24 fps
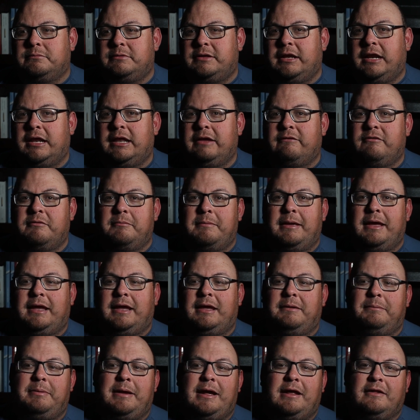Didn't even make
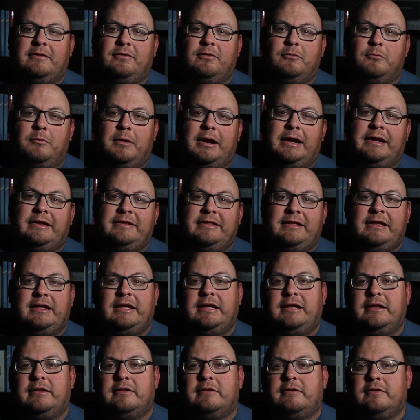it past the white
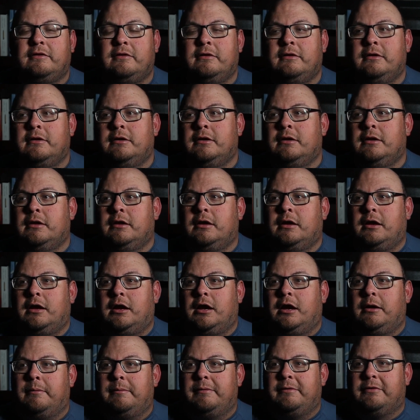tees,
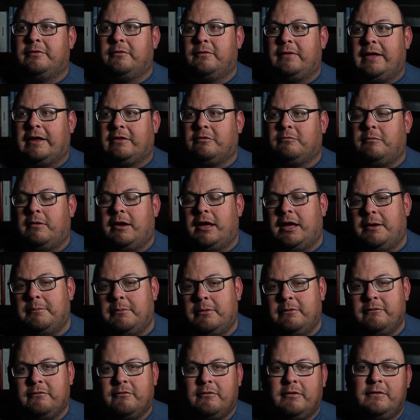and so that's why I'm
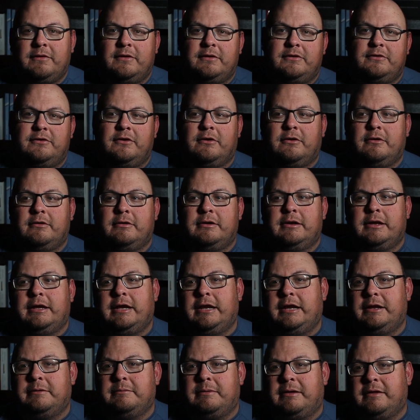over in the dirt
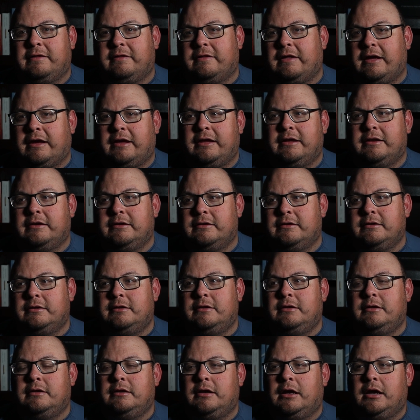hitting my second.
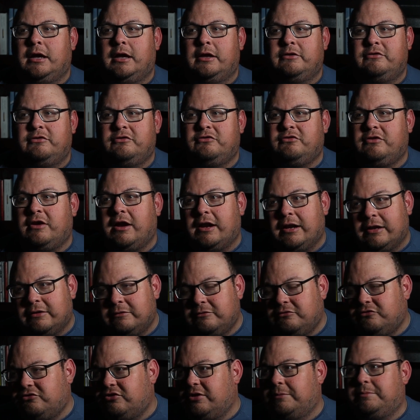Just kind
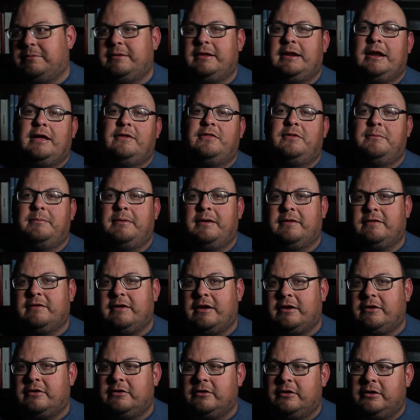of chipped it out the best
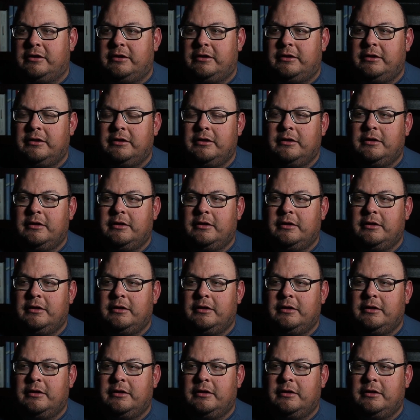I could.